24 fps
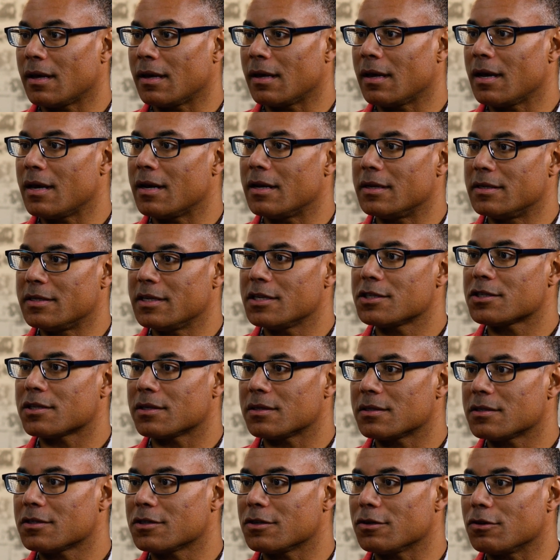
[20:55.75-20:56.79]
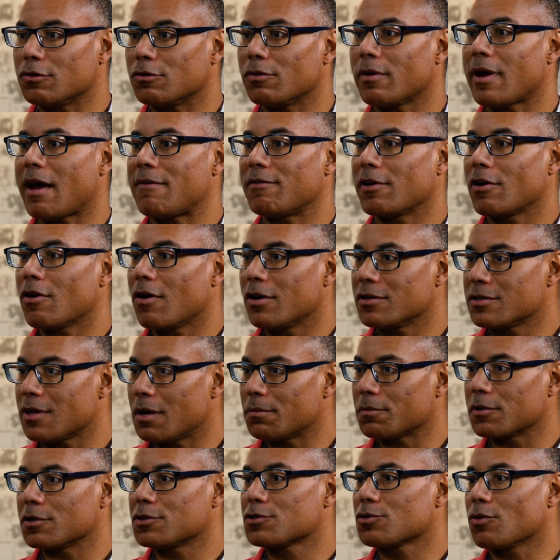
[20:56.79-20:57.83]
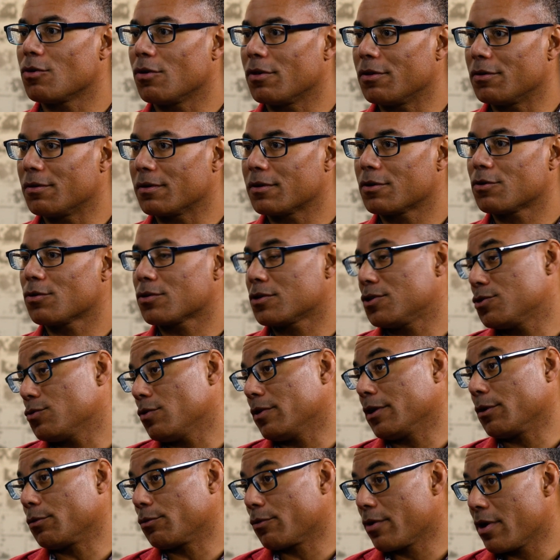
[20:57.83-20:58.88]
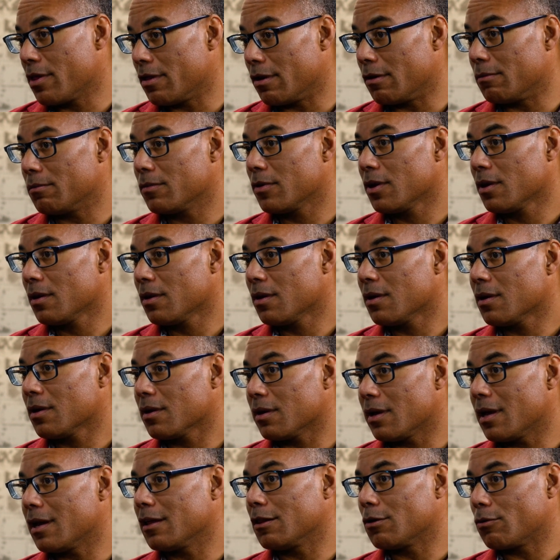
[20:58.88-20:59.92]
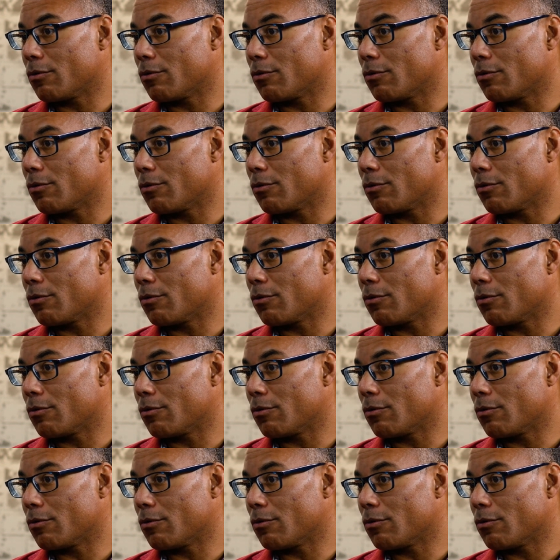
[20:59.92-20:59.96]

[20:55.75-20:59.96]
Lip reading: in addition to having a hard time controlling rhythm, getting the